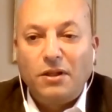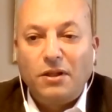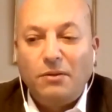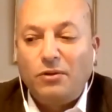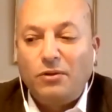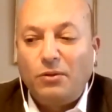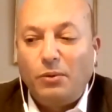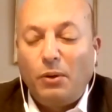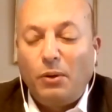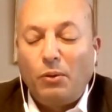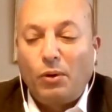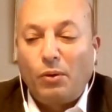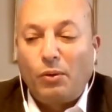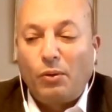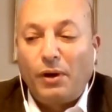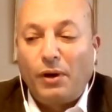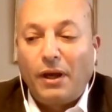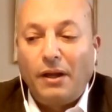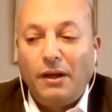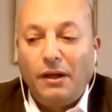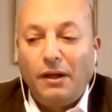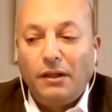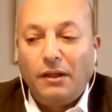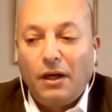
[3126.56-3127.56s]
seems to be where we're
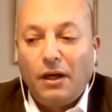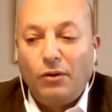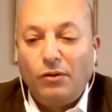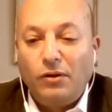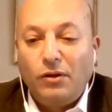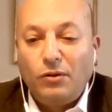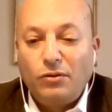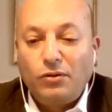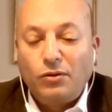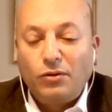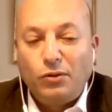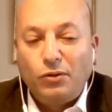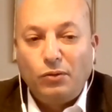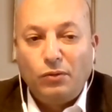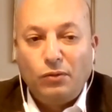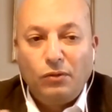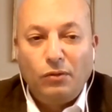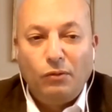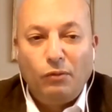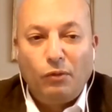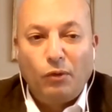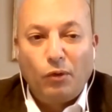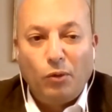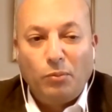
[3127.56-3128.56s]
heading now. Those
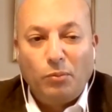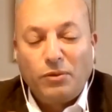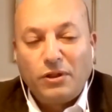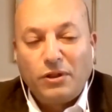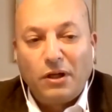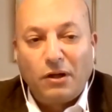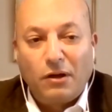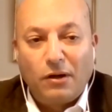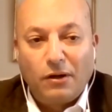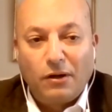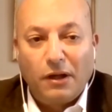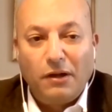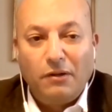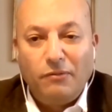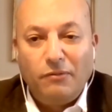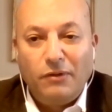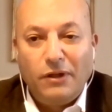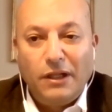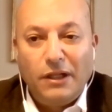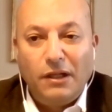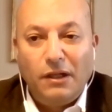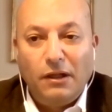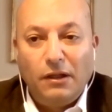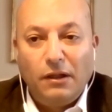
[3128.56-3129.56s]
2 groups that are kind of
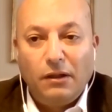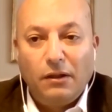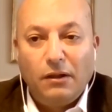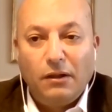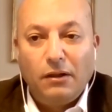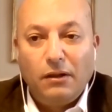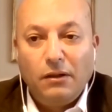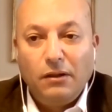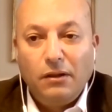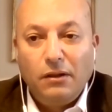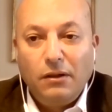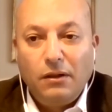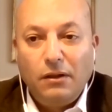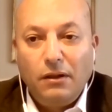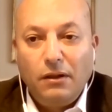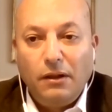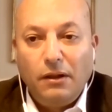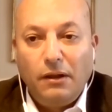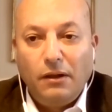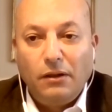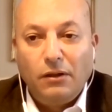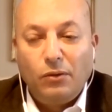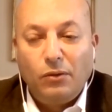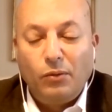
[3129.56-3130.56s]
leading
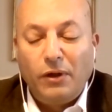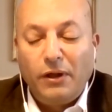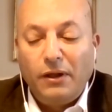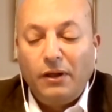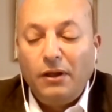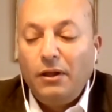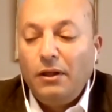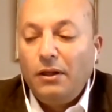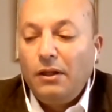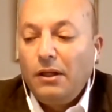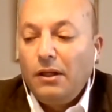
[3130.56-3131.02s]
the way.